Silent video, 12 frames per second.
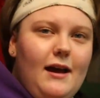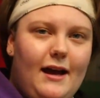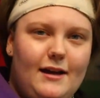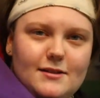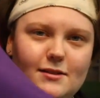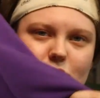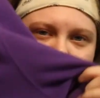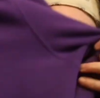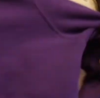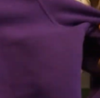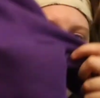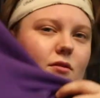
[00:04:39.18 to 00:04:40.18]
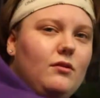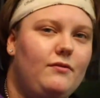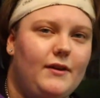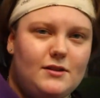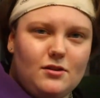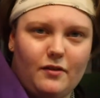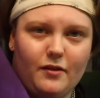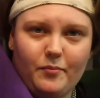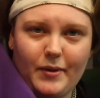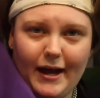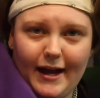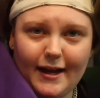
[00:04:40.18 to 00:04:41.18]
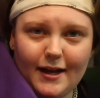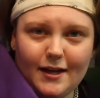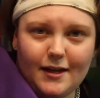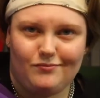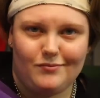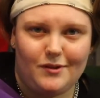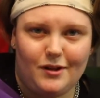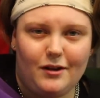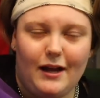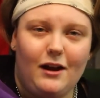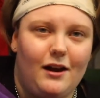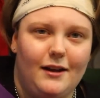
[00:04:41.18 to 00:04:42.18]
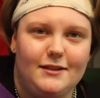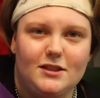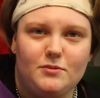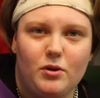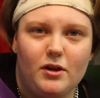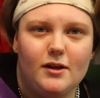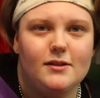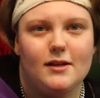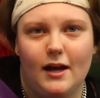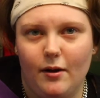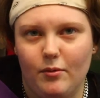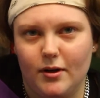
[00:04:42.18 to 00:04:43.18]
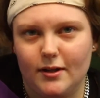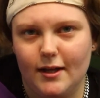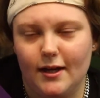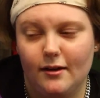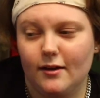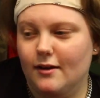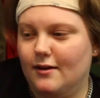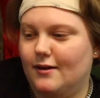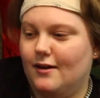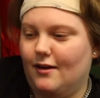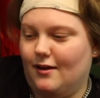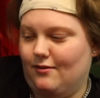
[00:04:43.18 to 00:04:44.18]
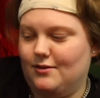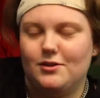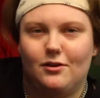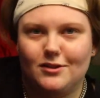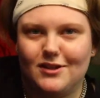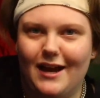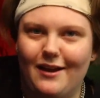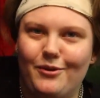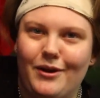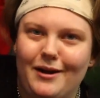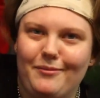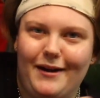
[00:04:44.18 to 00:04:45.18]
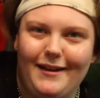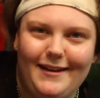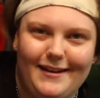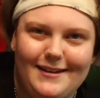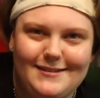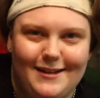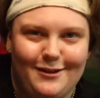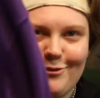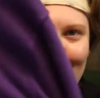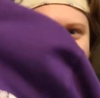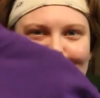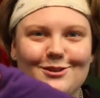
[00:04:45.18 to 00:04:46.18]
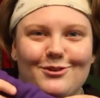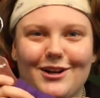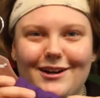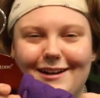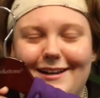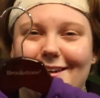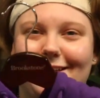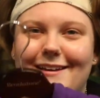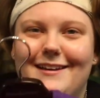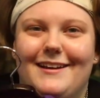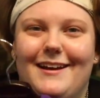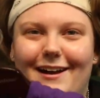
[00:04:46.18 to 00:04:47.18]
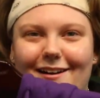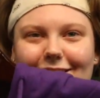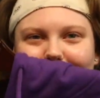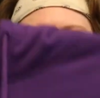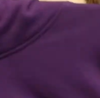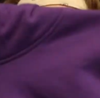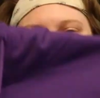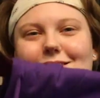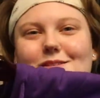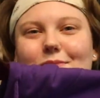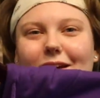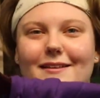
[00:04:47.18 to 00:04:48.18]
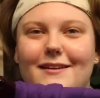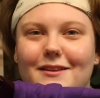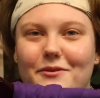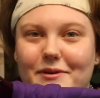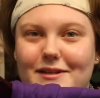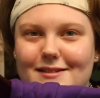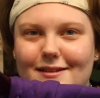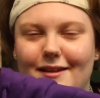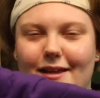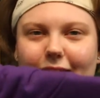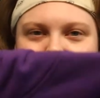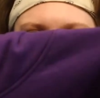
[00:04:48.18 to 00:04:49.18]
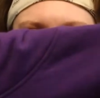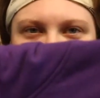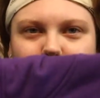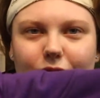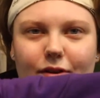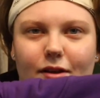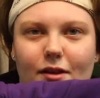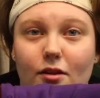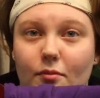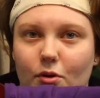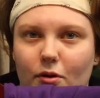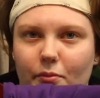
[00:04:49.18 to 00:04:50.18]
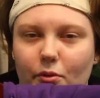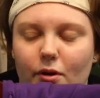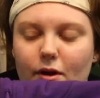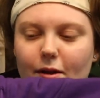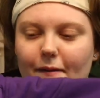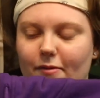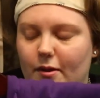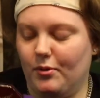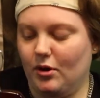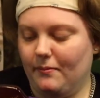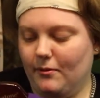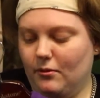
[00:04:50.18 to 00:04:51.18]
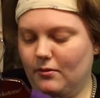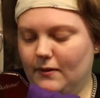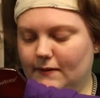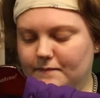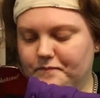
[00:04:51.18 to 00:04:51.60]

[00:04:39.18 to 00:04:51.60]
Has the giant North Face on the back. Literally, I got it at Dick's Sporting Goods. I work there, which is also kind of why I bought it, because I can wear it to work. So that's mainly the reason, and I loved the purple. The purple